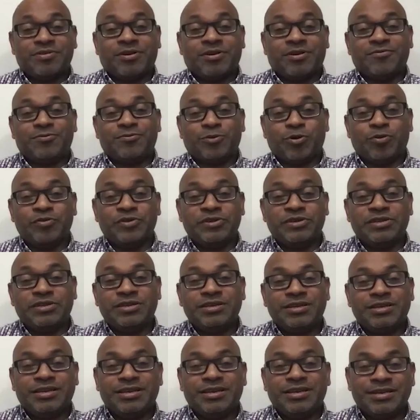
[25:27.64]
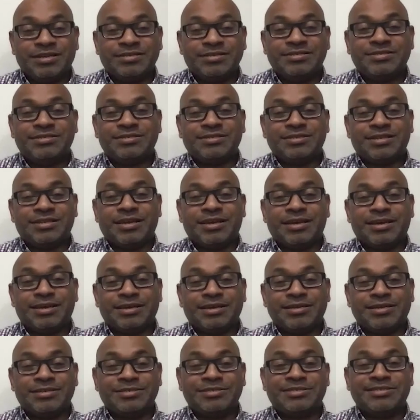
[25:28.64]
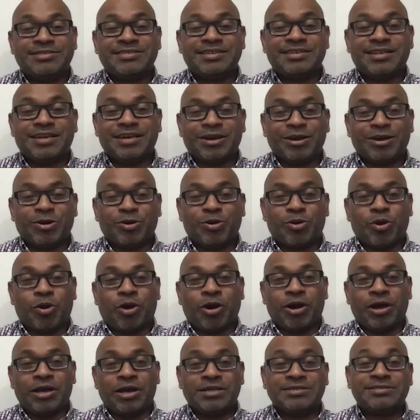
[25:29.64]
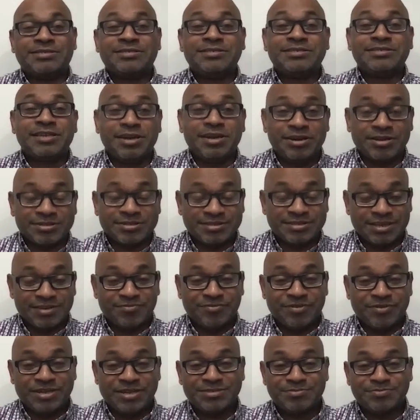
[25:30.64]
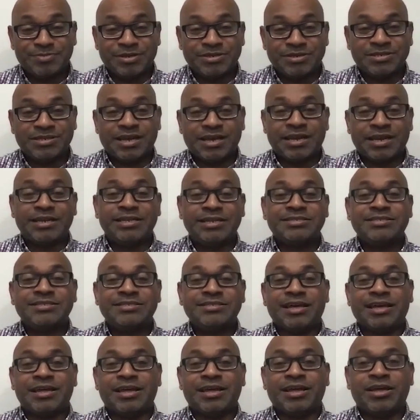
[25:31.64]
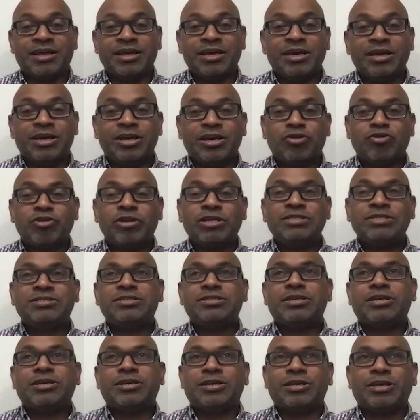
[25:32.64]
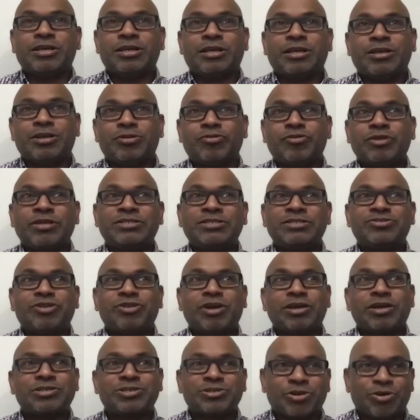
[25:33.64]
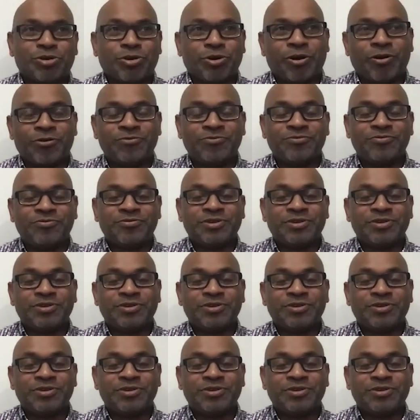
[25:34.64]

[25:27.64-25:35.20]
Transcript: of COVID is a serious investment, at least a restructure of